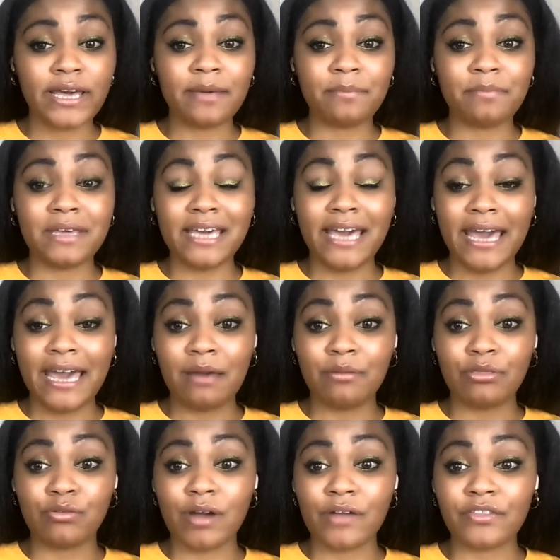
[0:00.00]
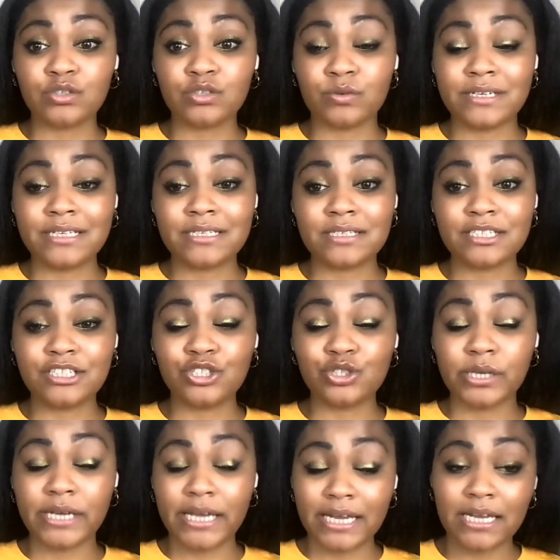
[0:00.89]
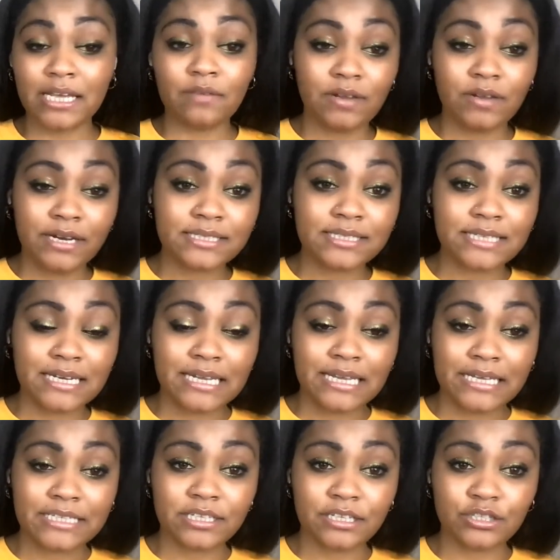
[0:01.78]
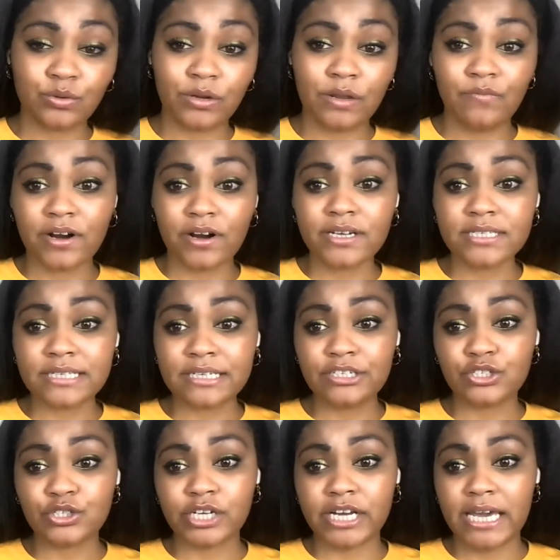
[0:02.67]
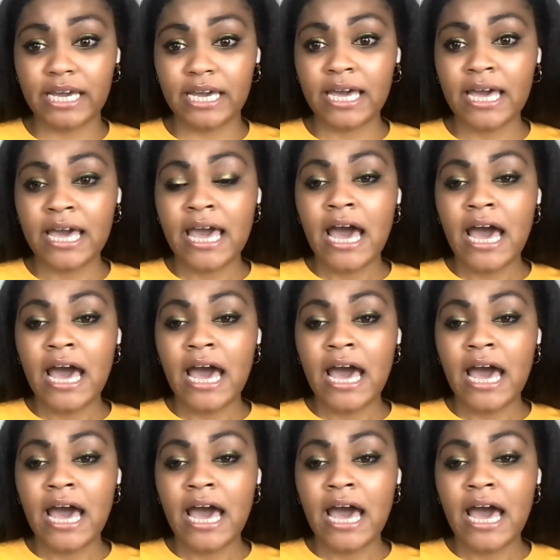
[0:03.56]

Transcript: it became throughout the 20th century and even extending into the 21st century,